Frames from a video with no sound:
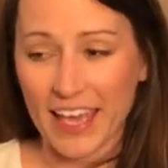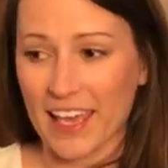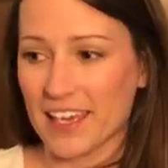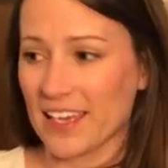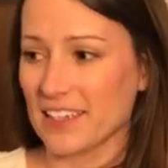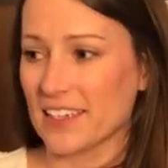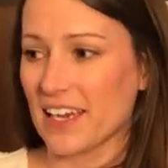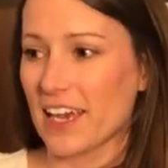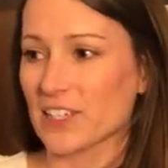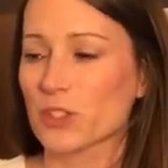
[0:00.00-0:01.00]
And
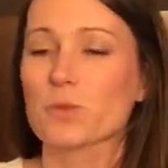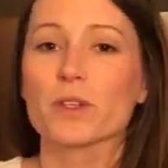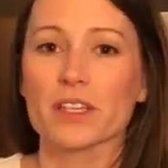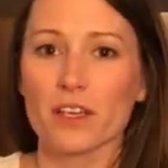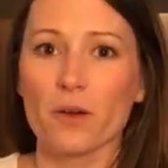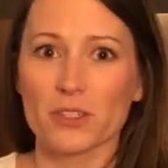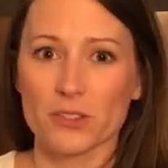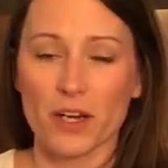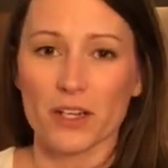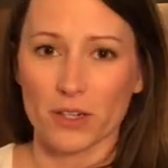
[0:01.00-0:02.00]
I just really
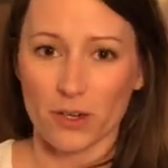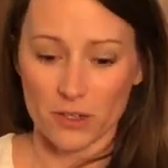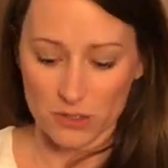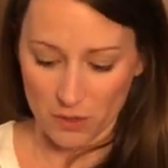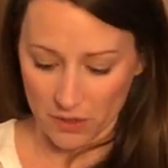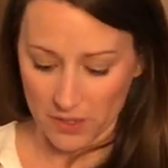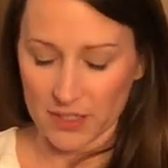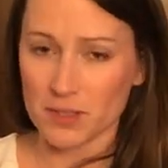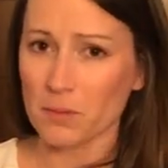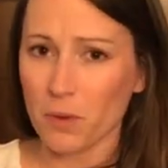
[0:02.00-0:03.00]
always try to encourage you all that
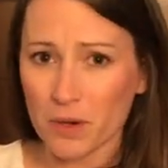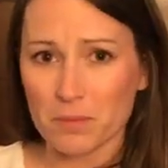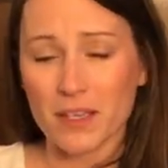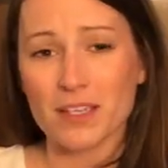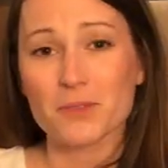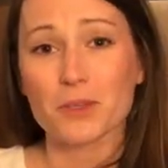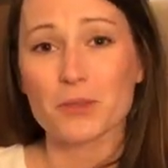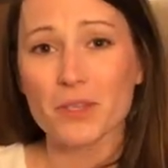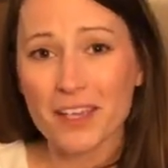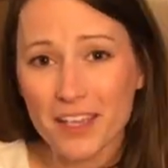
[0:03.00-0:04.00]
it's important, because when
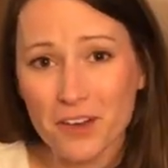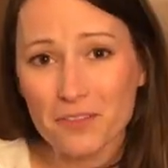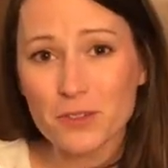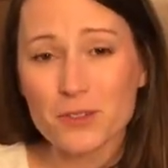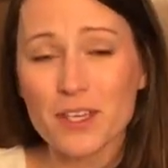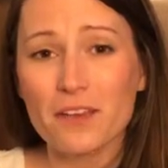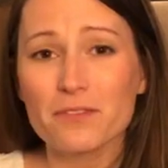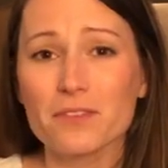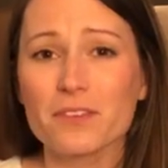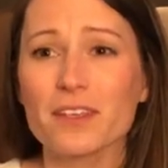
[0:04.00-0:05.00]
you take care of
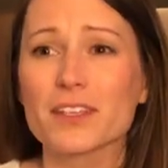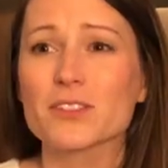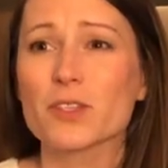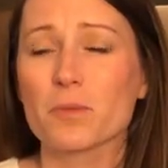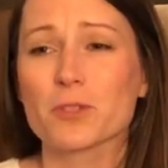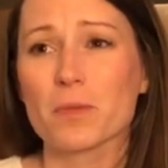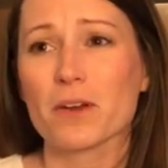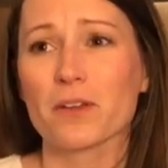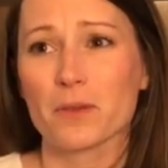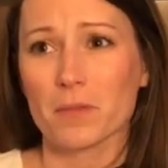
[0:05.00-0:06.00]
yourself, it's so much
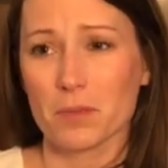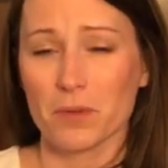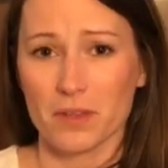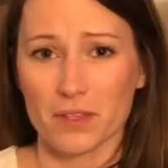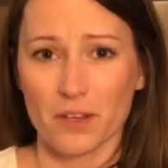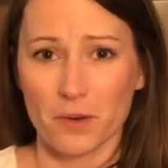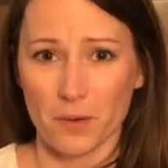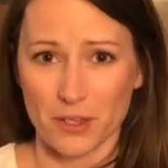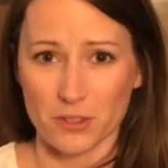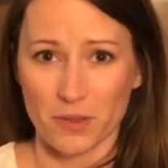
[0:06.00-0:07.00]
better on the people that are
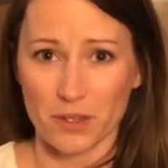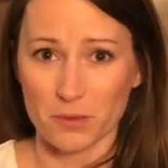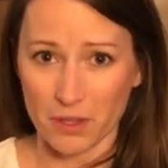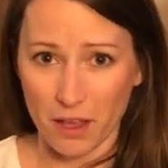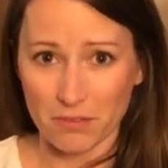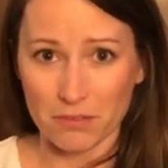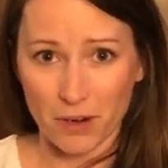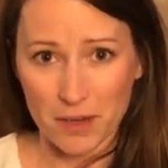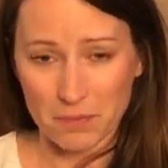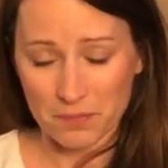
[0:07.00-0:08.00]
around you that you love,
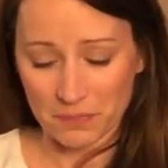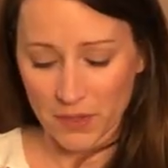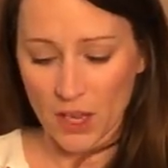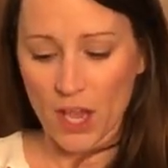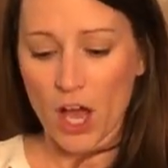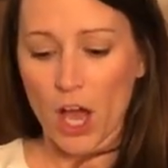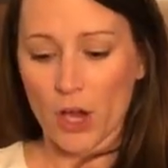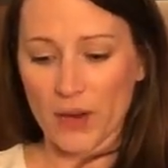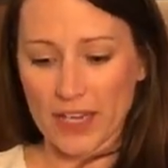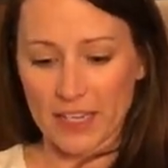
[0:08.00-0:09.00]
right?
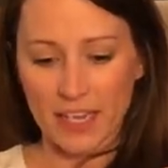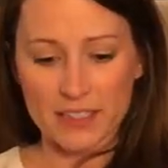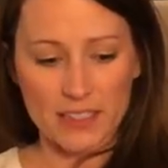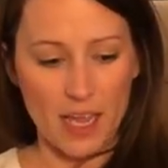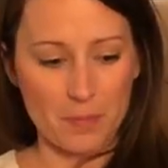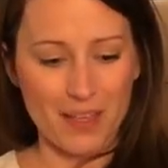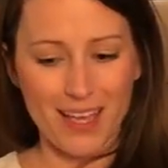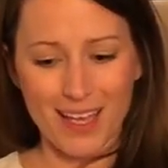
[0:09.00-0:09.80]
All right, next top.